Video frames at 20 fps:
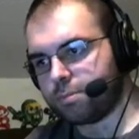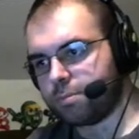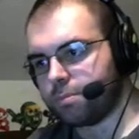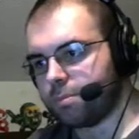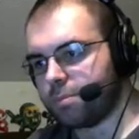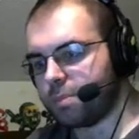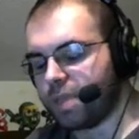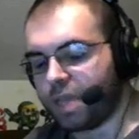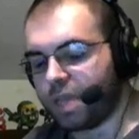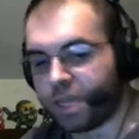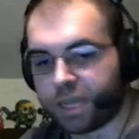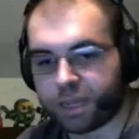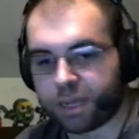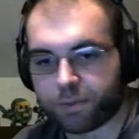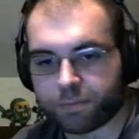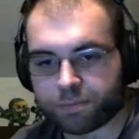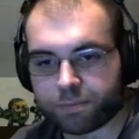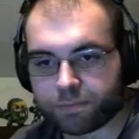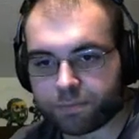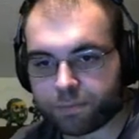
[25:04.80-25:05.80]
I'm...
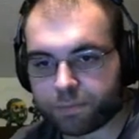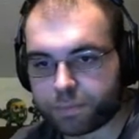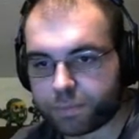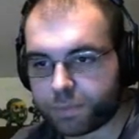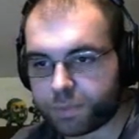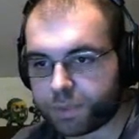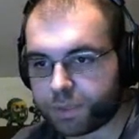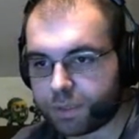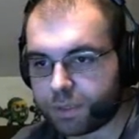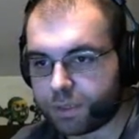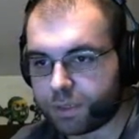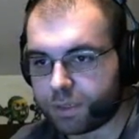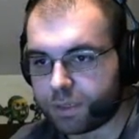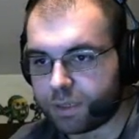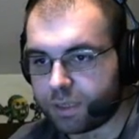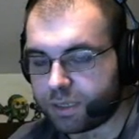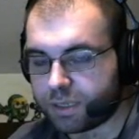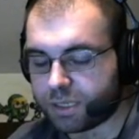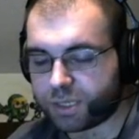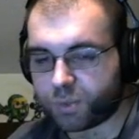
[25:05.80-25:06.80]

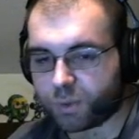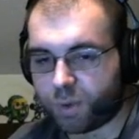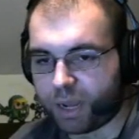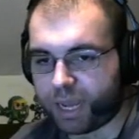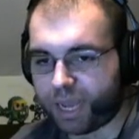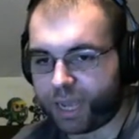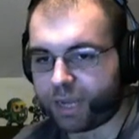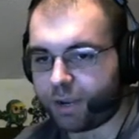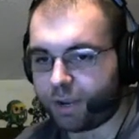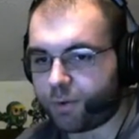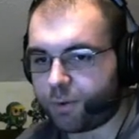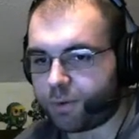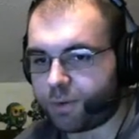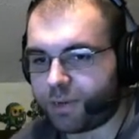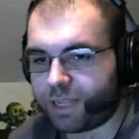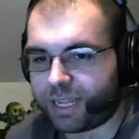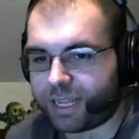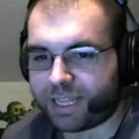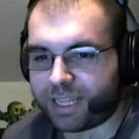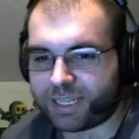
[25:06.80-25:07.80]
This is why I don't.
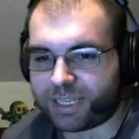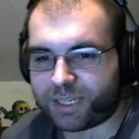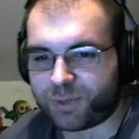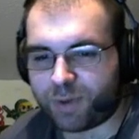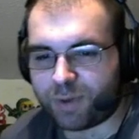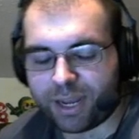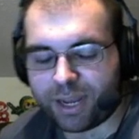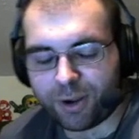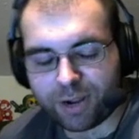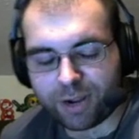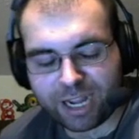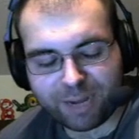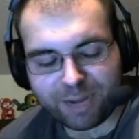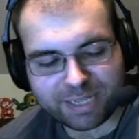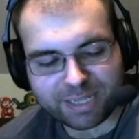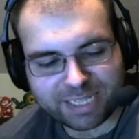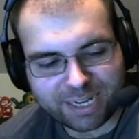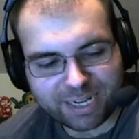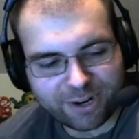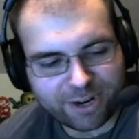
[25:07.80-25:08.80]
Like, this is why I don't
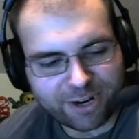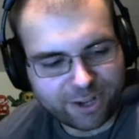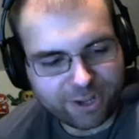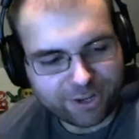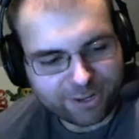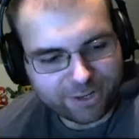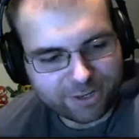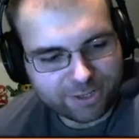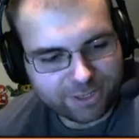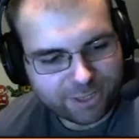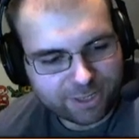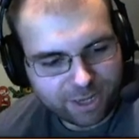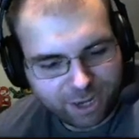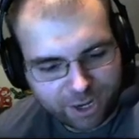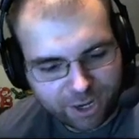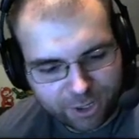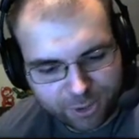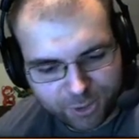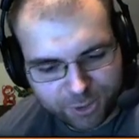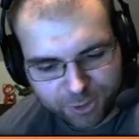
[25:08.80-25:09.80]
commentary on
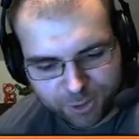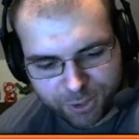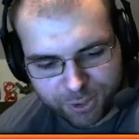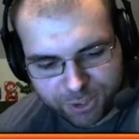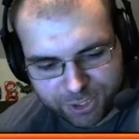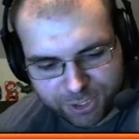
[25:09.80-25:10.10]
auto-scrollers.